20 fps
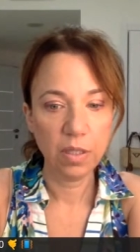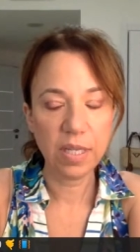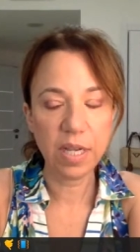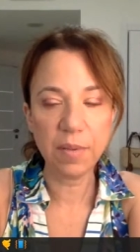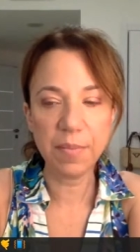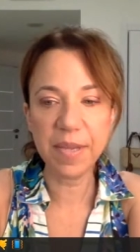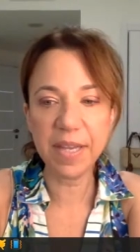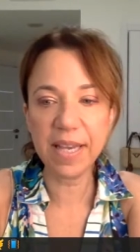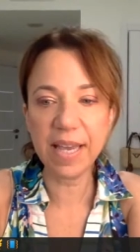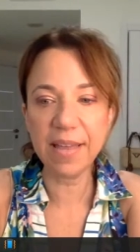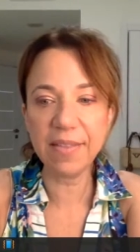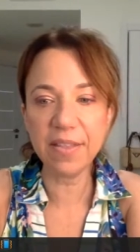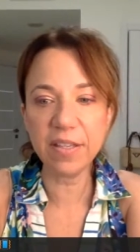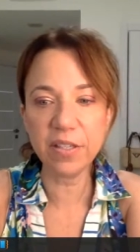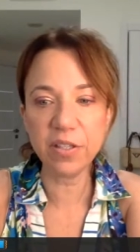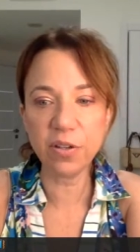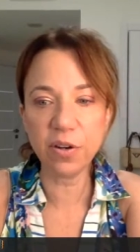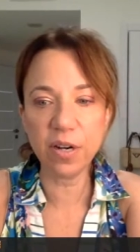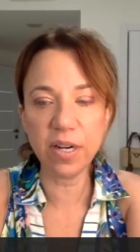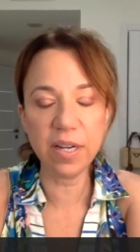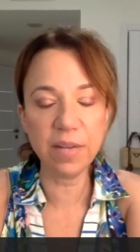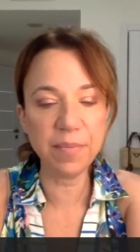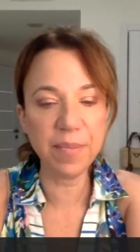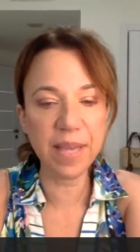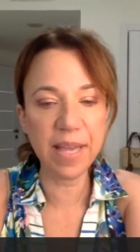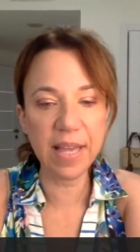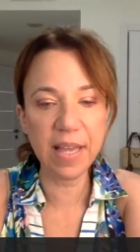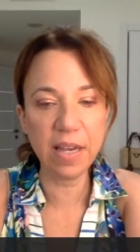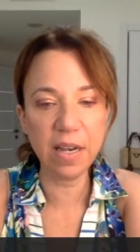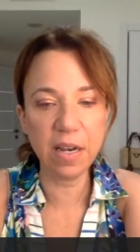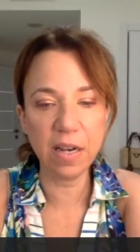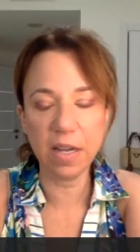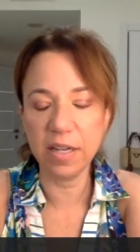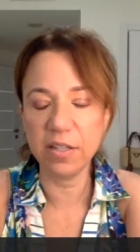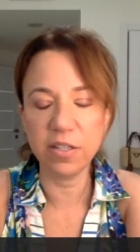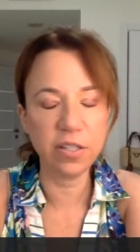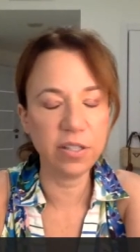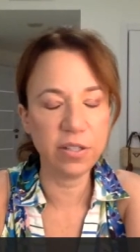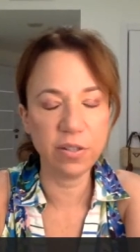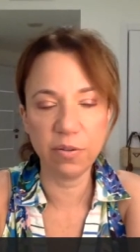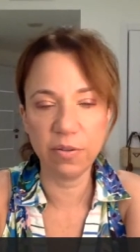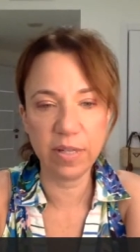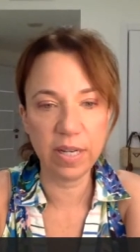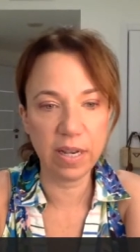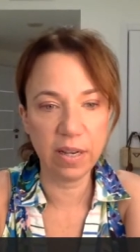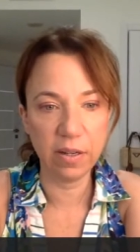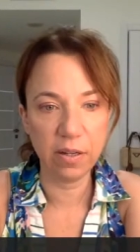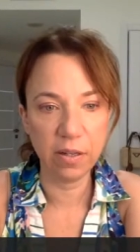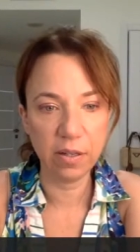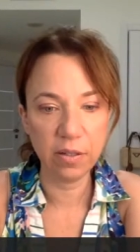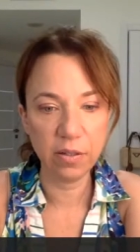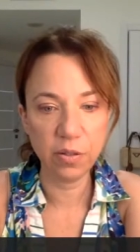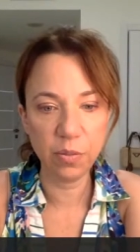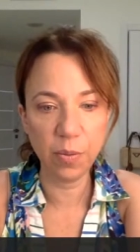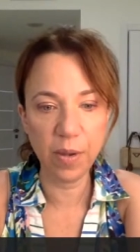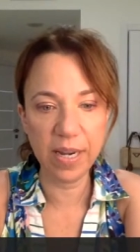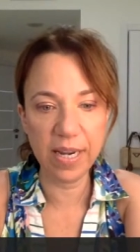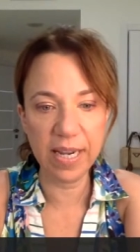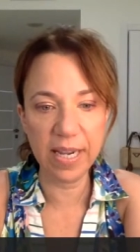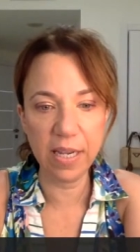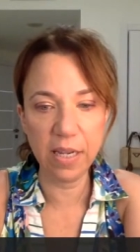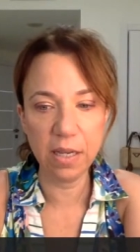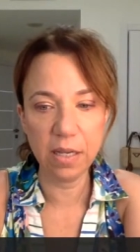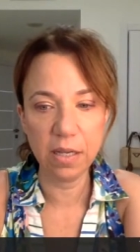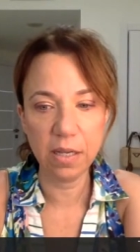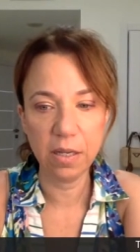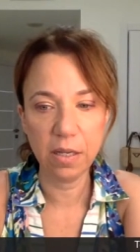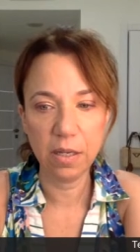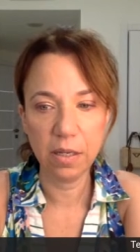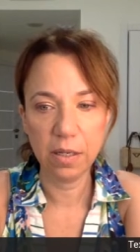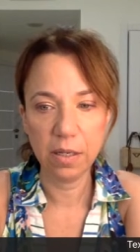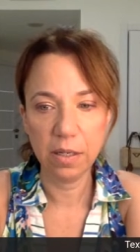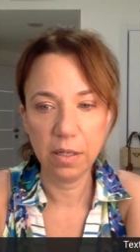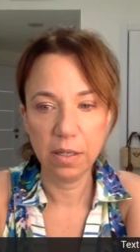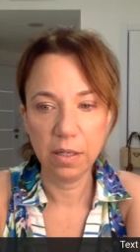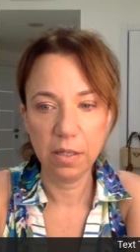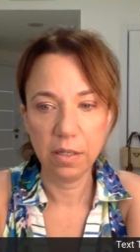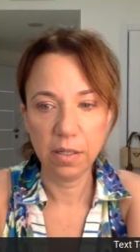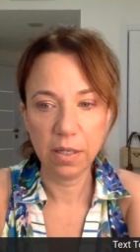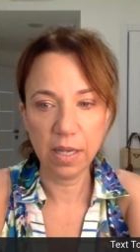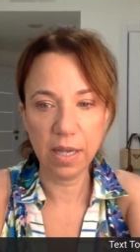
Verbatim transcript: tell me again the starting bid I just 20 20 yeah